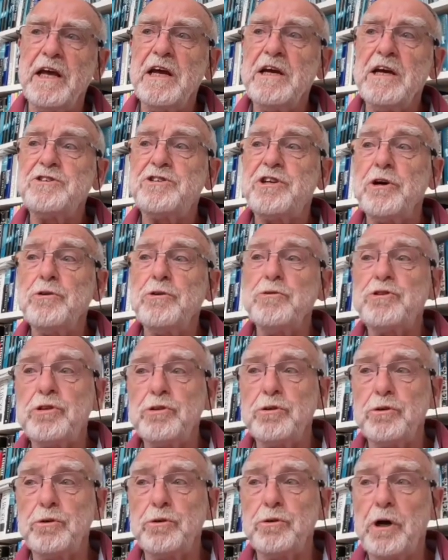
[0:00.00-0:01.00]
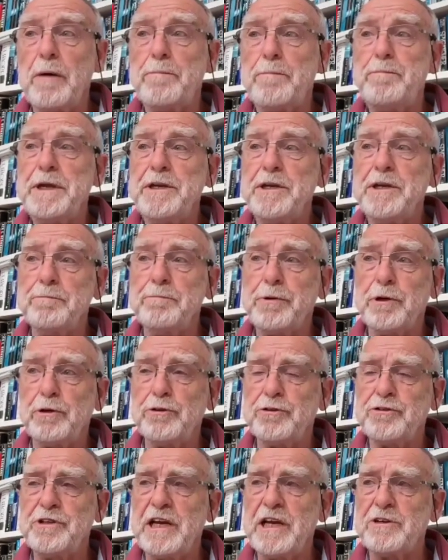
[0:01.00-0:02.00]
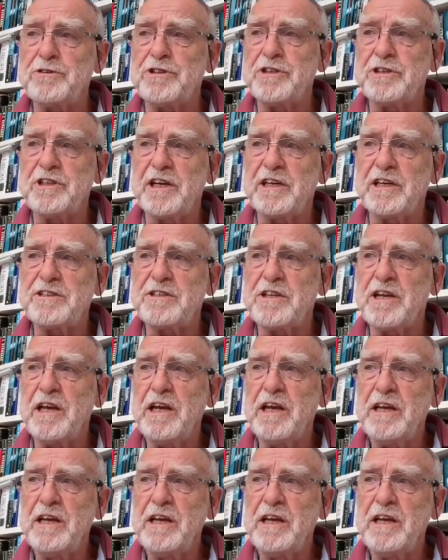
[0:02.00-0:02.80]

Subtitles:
So too, opinion polls now suggest,